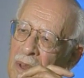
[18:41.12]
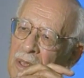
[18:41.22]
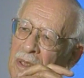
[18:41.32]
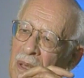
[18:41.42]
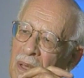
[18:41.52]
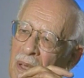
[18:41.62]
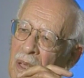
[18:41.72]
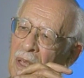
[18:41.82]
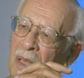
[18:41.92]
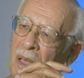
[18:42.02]
he,
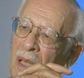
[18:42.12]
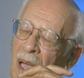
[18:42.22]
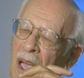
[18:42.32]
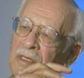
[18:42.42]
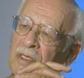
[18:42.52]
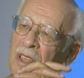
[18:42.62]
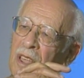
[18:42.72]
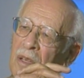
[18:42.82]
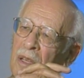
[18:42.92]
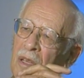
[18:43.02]
actually,
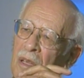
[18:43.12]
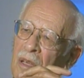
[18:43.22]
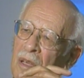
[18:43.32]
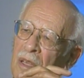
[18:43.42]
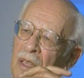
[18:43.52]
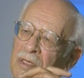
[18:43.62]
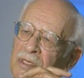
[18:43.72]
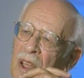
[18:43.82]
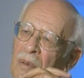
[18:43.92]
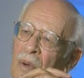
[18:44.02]
he, he
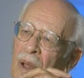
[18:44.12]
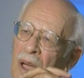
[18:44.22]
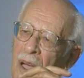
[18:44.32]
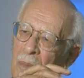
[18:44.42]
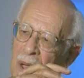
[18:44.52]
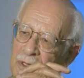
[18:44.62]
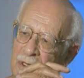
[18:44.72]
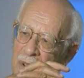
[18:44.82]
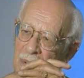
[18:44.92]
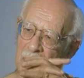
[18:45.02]
said what I
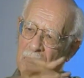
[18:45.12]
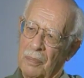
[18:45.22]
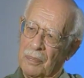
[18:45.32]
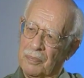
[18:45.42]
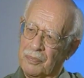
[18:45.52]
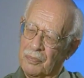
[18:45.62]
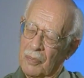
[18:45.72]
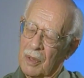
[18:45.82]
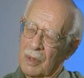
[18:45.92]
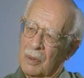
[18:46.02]
mentioned,
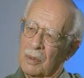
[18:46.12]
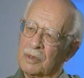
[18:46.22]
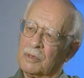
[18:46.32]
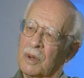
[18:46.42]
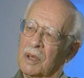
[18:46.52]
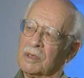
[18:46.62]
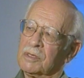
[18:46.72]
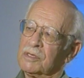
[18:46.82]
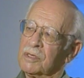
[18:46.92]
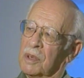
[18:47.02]
which
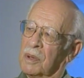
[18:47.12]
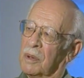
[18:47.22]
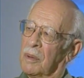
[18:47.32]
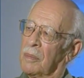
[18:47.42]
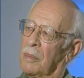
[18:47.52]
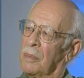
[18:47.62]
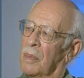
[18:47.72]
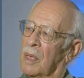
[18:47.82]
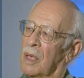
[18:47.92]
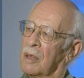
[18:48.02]
was uh,
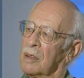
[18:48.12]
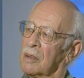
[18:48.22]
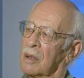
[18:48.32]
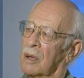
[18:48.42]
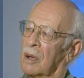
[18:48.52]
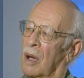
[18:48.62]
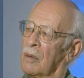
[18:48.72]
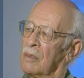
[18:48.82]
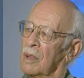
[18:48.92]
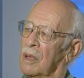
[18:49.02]
in,
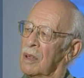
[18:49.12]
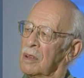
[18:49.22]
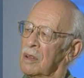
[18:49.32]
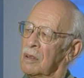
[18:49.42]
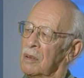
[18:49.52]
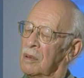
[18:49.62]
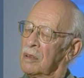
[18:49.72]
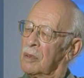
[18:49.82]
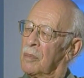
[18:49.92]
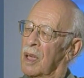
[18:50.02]
in
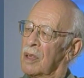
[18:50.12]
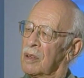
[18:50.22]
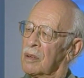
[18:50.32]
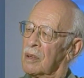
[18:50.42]
debate